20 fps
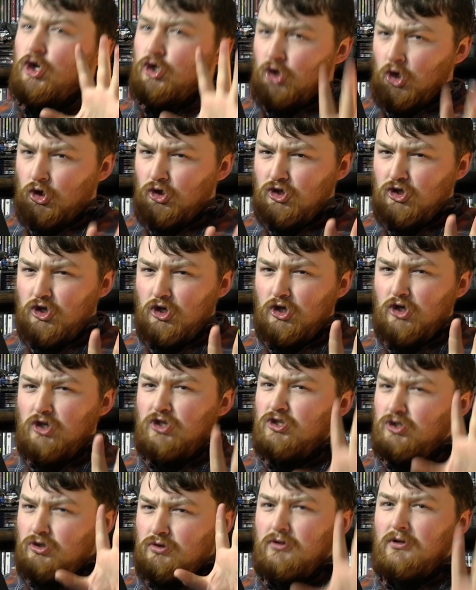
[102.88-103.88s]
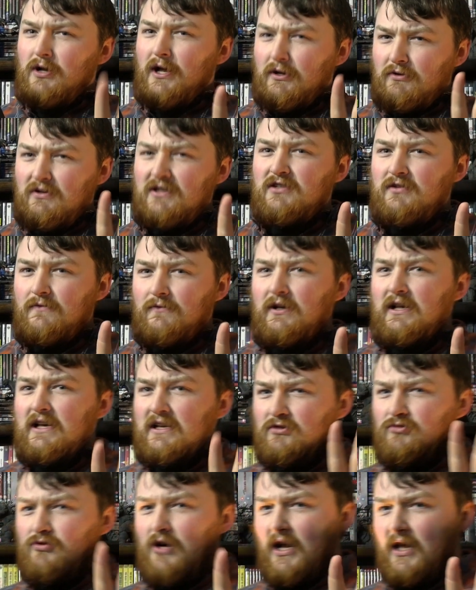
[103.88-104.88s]
Not as good as like Christopher
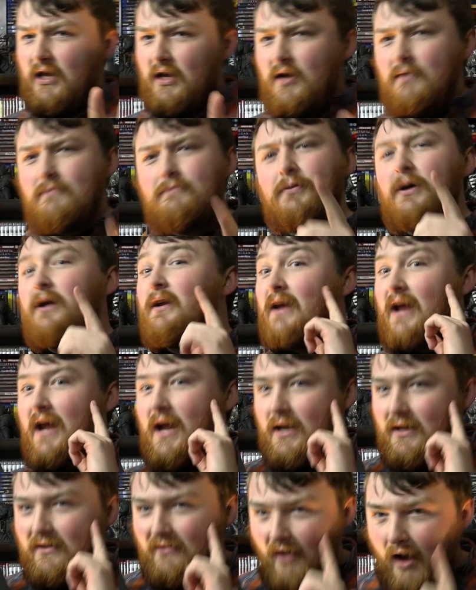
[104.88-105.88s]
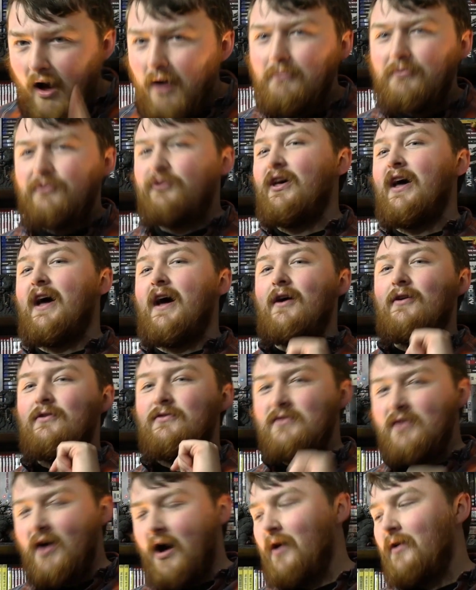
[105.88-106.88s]
Lee's Dracula, but it is up there
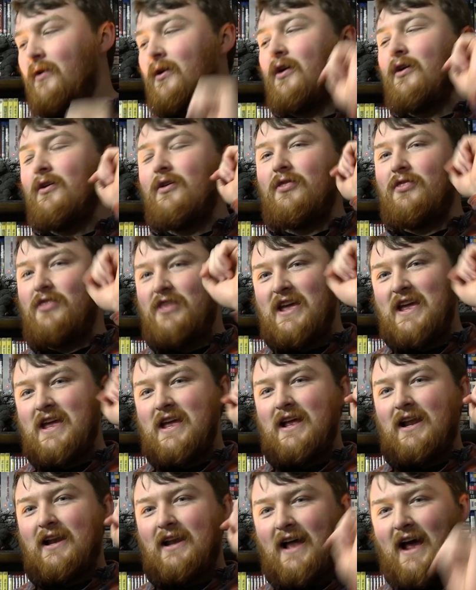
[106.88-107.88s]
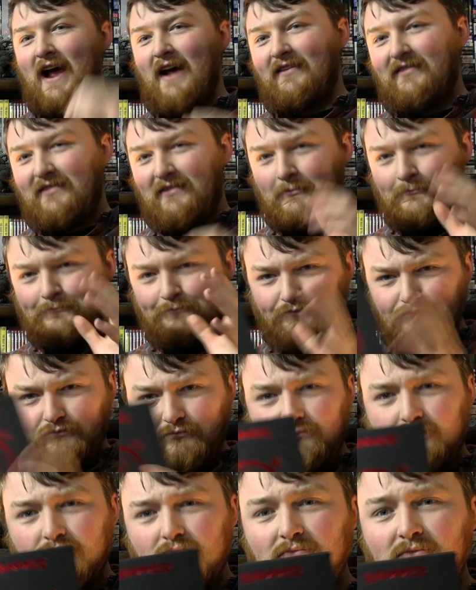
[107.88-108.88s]
nonetheless.
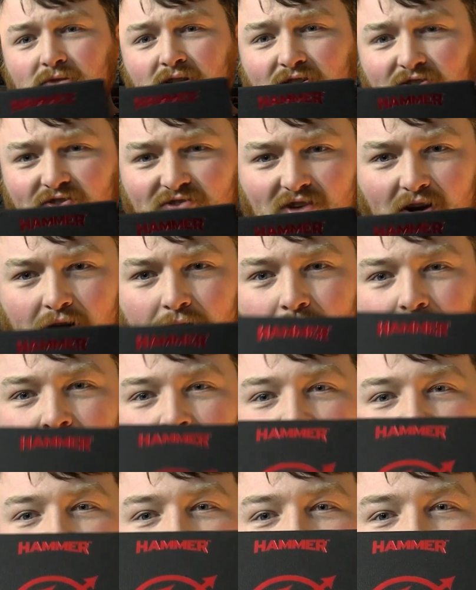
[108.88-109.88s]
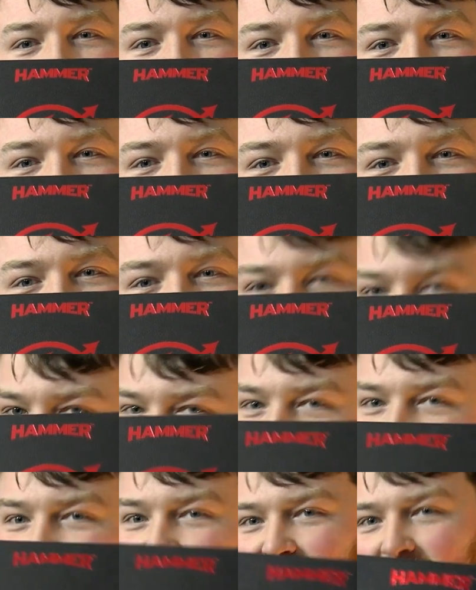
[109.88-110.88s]
So,
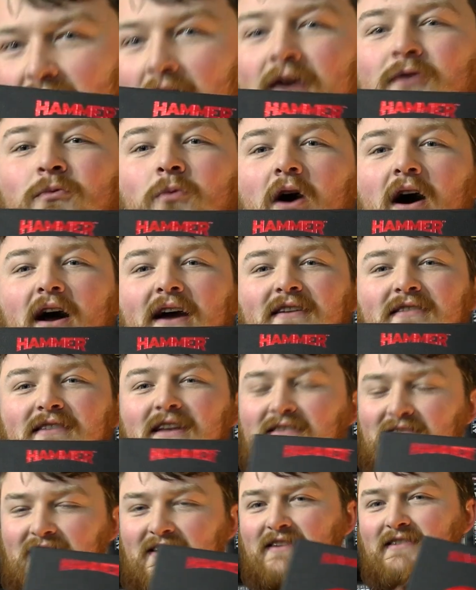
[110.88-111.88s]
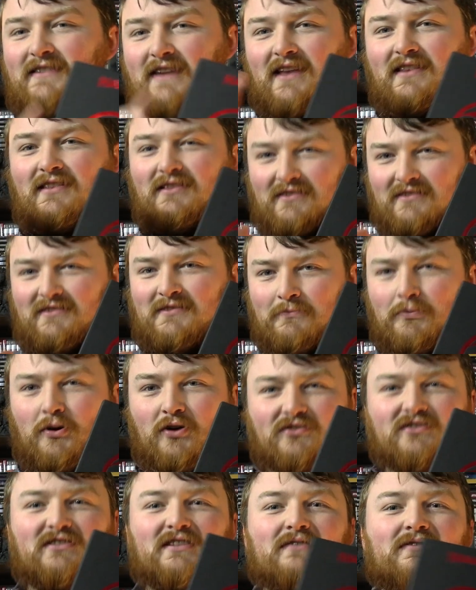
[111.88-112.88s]
talking design-wise, let's get some
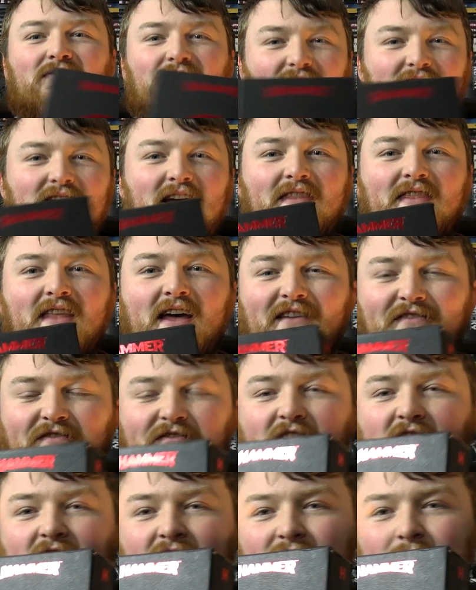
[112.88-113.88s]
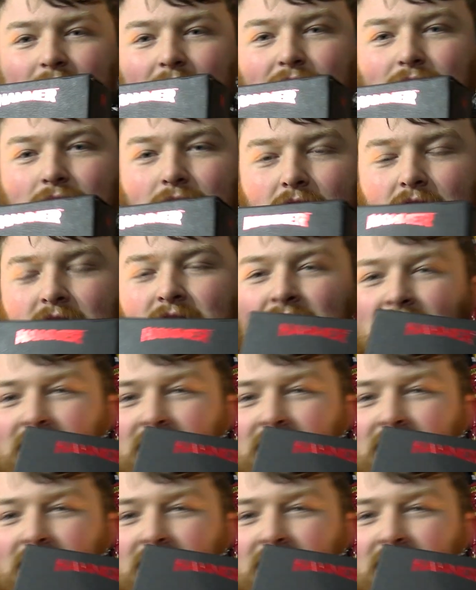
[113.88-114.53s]
positives in there first before